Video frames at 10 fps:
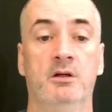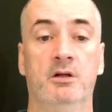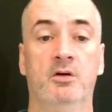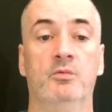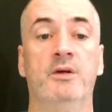
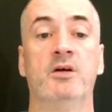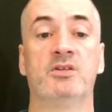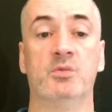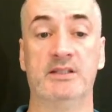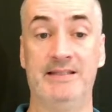Rios
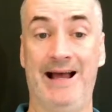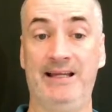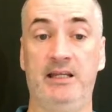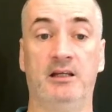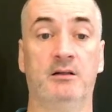was
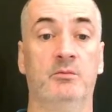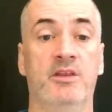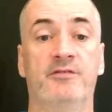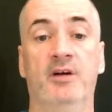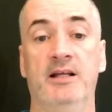dining with
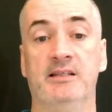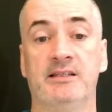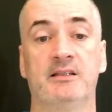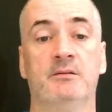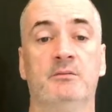
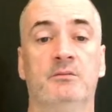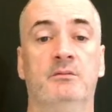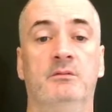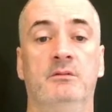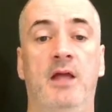friends
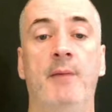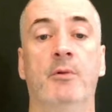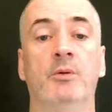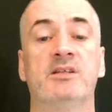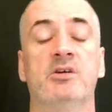at
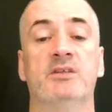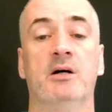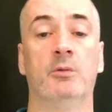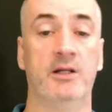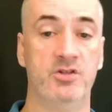Mariscos El
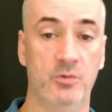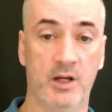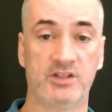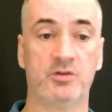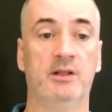Rey 2
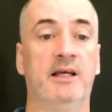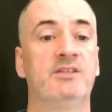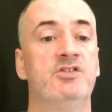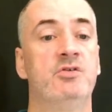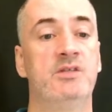restaurant
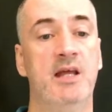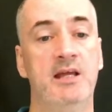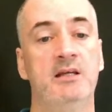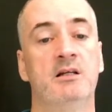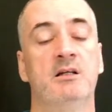last Tuesday.